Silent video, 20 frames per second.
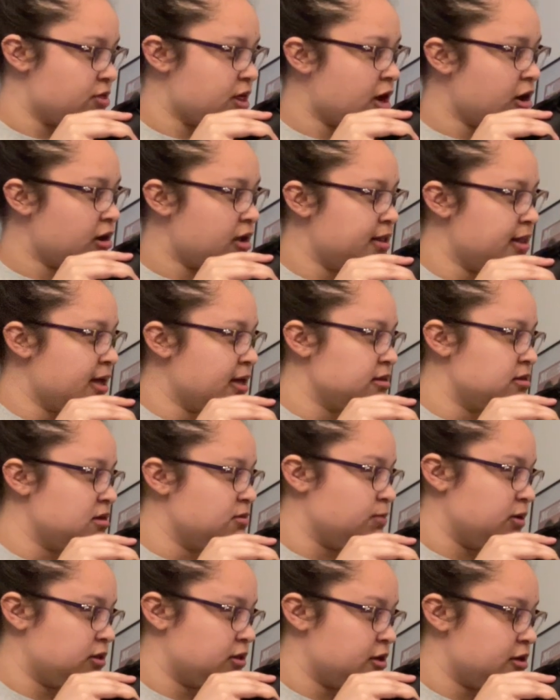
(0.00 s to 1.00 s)
are connected,
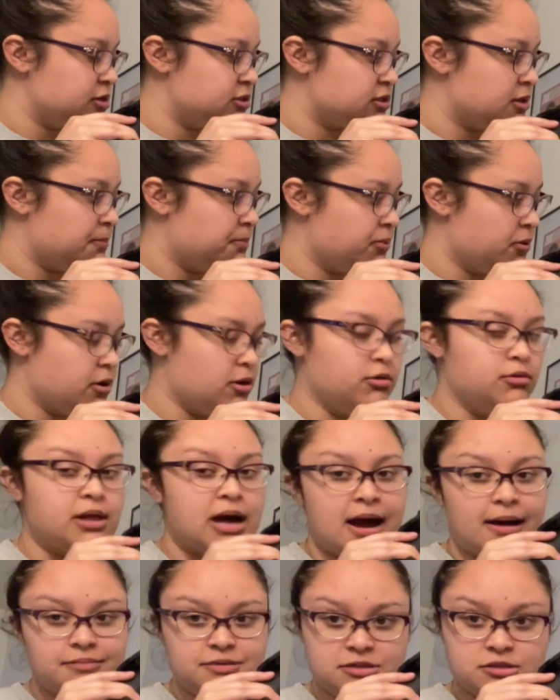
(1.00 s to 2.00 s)
but there's a
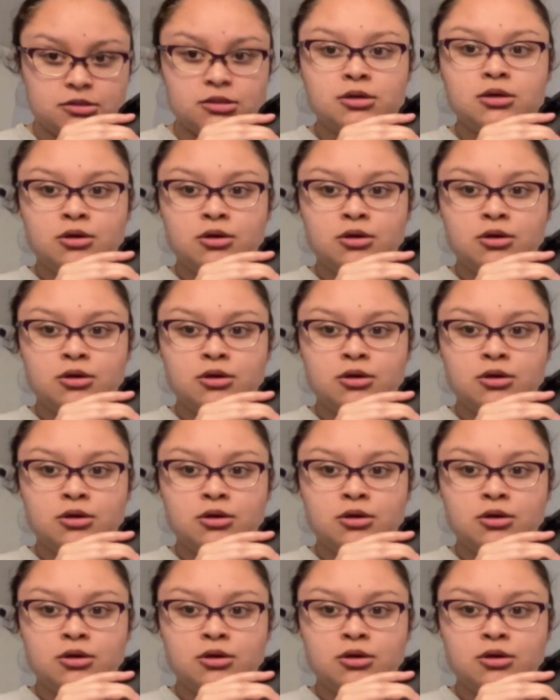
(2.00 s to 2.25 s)
prolapse